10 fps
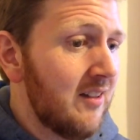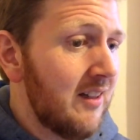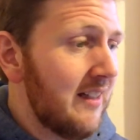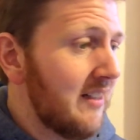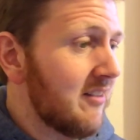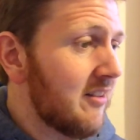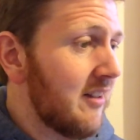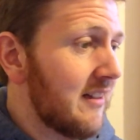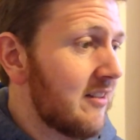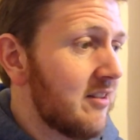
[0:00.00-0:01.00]
And it's
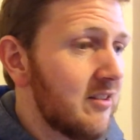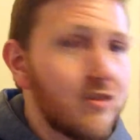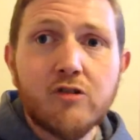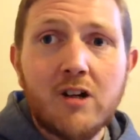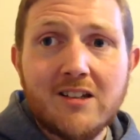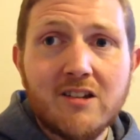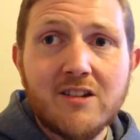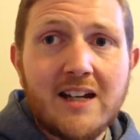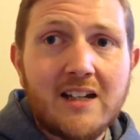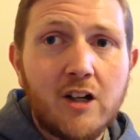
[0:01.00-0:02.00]
like trying to
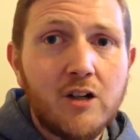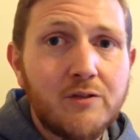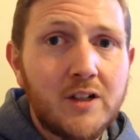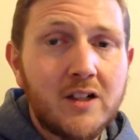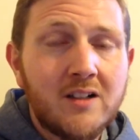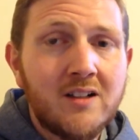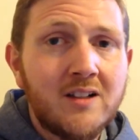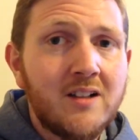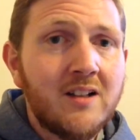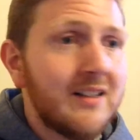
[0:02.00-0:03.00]
take over.
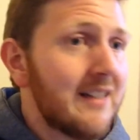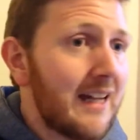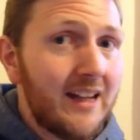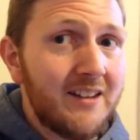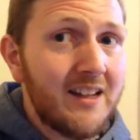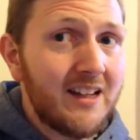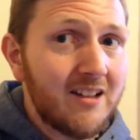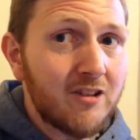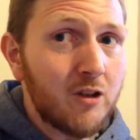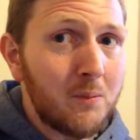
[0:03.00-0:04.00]
Can they
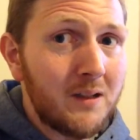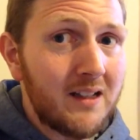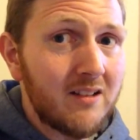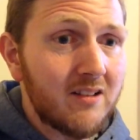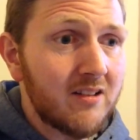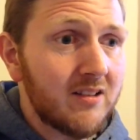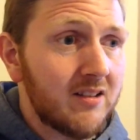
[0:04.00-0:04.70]
stop it?